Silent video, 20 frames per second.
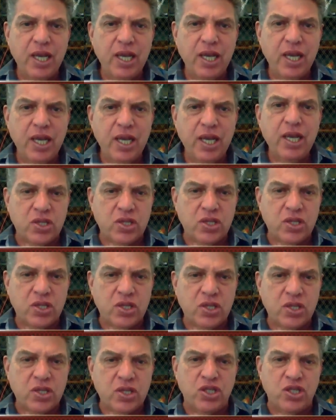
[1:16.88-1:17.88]
also
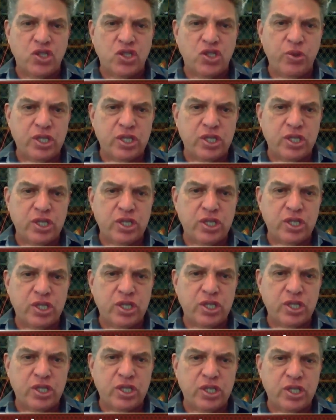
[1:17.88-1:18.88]
from Spanish Jewish
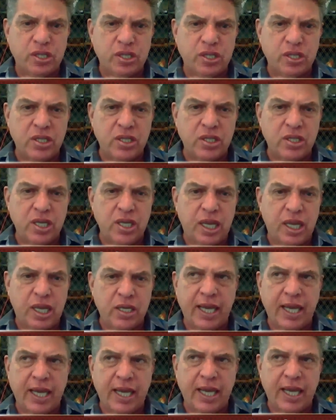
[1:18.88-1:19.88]
heritage in
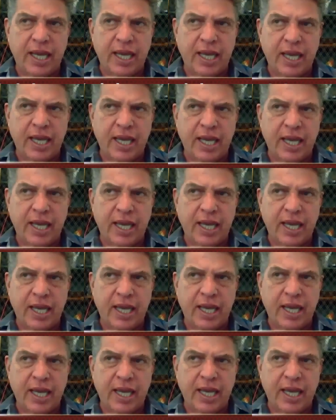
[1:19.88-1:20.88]
I guess,
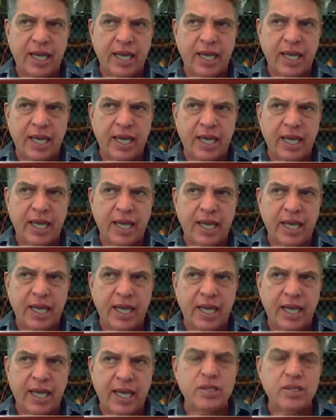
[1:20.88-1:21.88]
Holland,
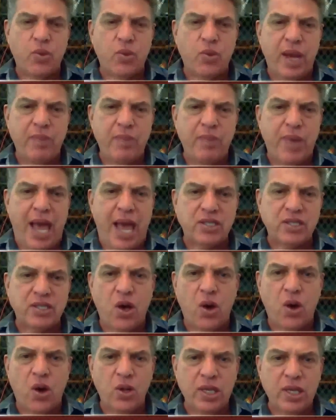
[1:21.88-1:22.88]
and went back to
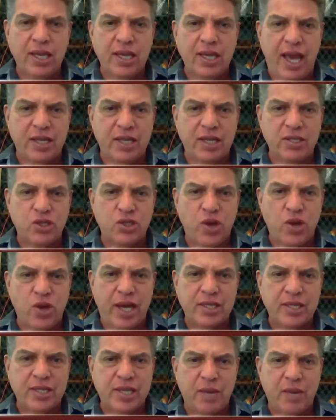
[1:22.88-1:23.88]
the Holy Land to
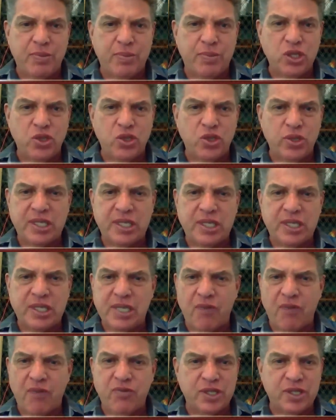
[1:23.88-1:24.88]
try to set up a Jewish
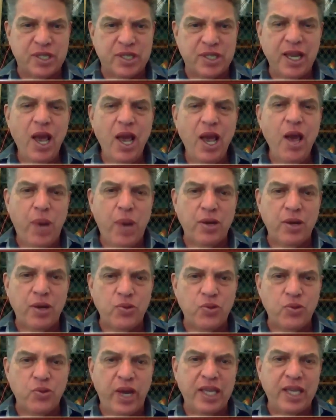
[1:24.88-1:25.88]
sovereignty.
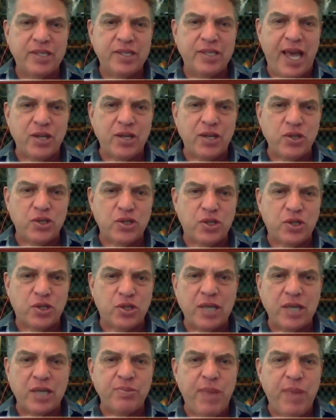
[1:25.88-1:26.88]
But read Daniel
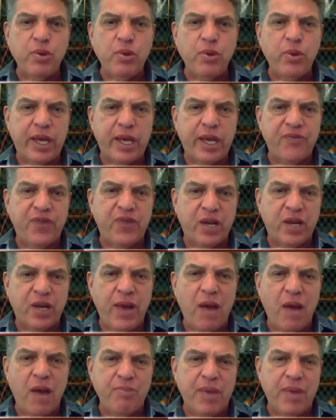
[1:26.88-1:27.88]
Deronda, maybe we can
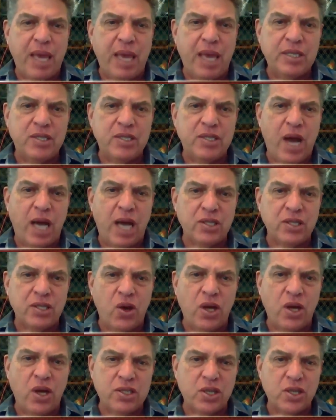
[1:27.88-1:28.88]
figure out, maybe Deronda
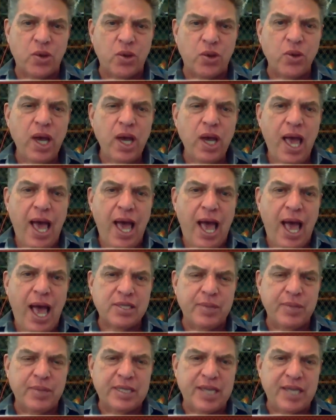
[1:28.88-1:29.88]
also
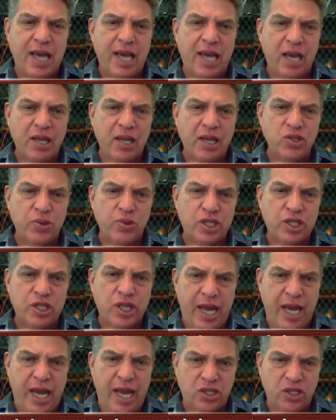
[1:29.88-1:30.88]
has some Italian
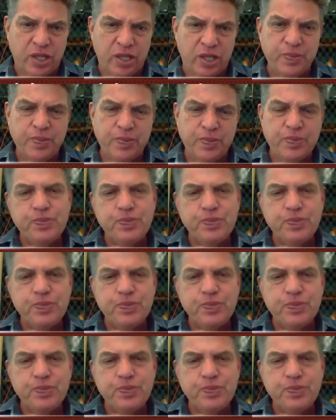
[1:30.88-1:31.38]
Jewish connection.